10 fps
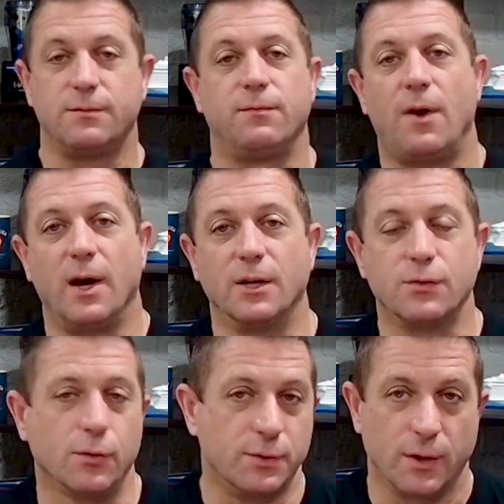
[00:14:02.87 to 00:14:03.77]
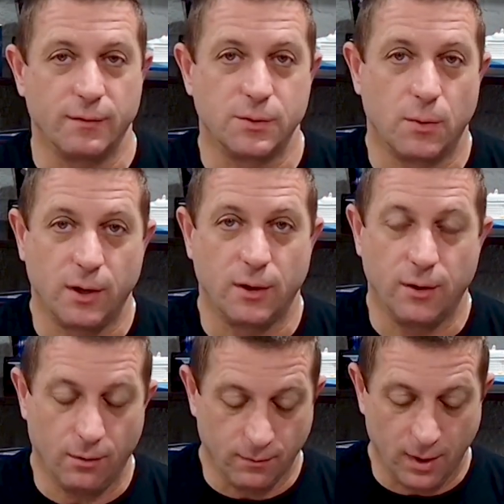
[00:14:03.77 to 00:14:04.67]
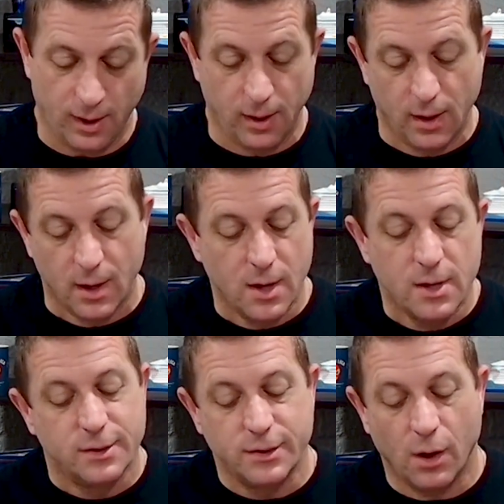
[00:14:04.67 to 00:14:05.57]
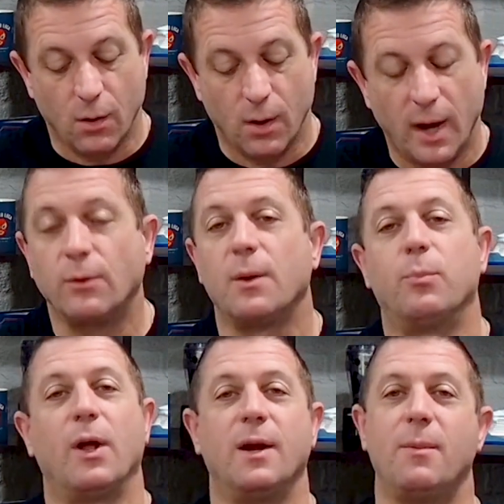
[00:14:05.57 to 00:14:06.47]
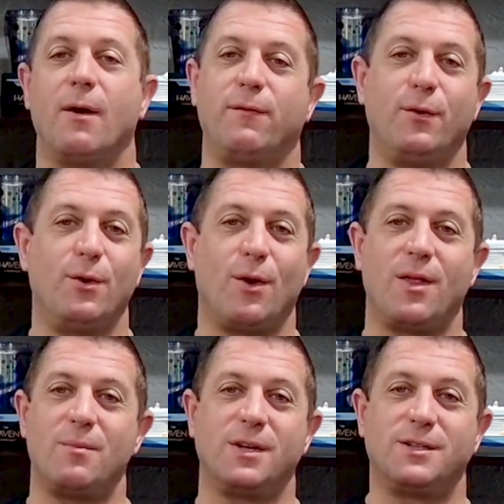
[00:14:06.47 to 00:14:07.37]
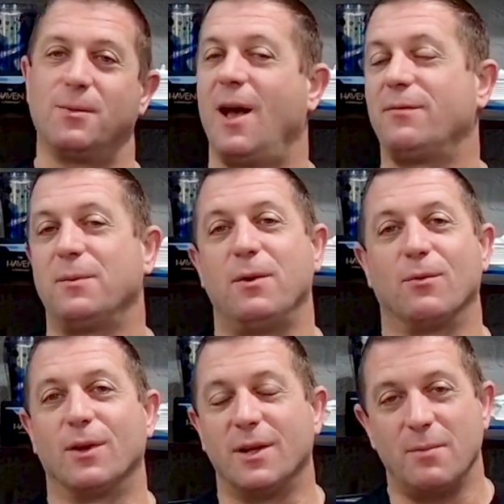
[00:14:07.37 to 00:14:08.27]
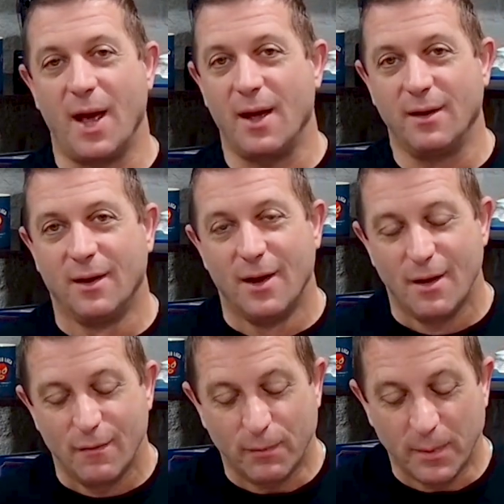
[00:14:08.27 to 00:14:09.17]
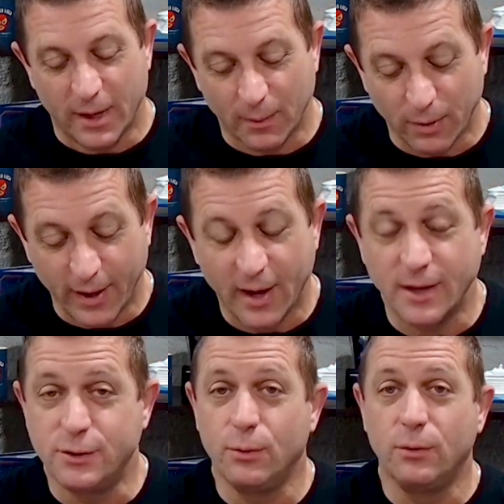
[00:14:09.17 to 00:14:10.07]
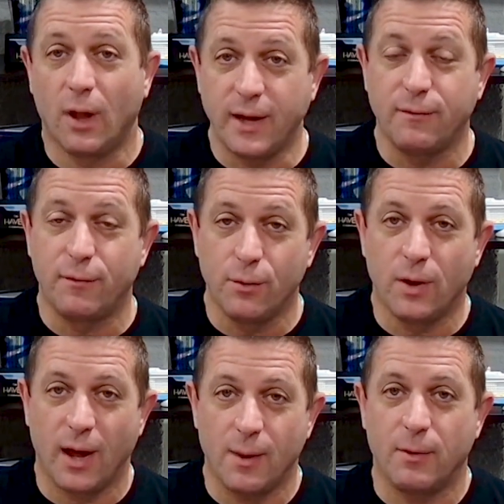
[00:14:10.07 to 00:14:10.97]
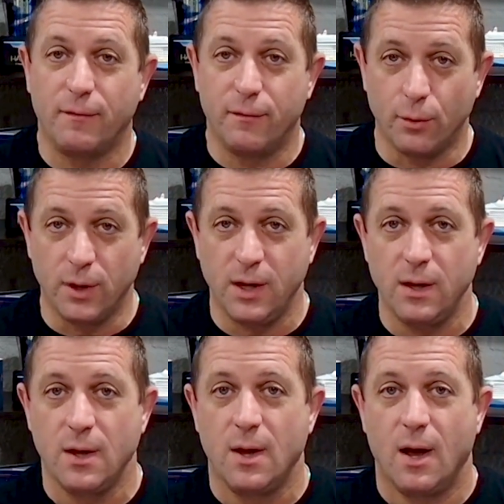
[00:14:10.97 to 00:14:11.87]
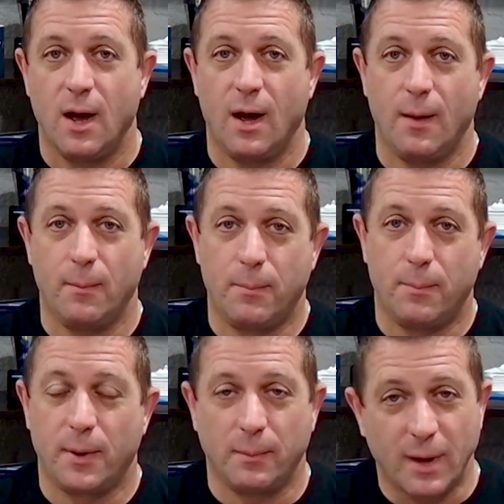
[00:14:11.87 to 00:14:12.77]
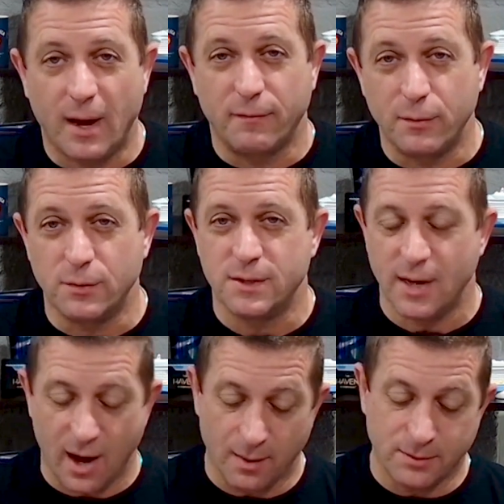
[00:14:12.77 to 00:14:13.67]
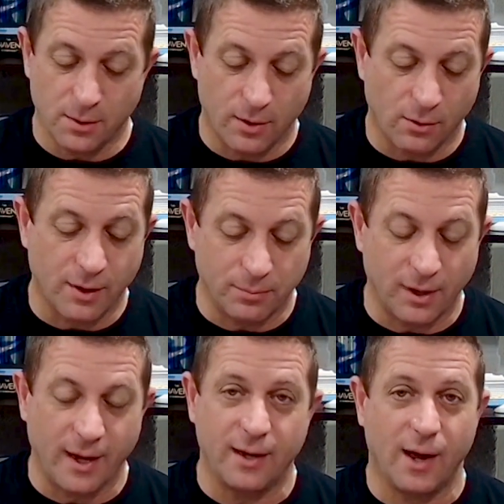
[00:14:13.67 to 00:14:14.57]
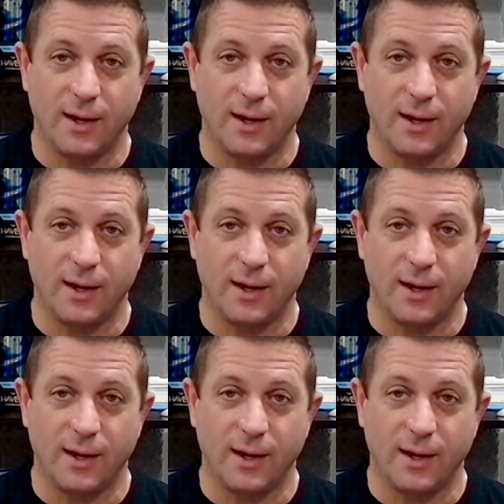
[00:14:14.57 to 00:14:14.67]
fine. It's room service. What are you going to do, right? So I don't complain about food all that much. It would have to be really bad for me to complain. I do like food. I am a foodie, but I'm not a food snob. So I don't complain.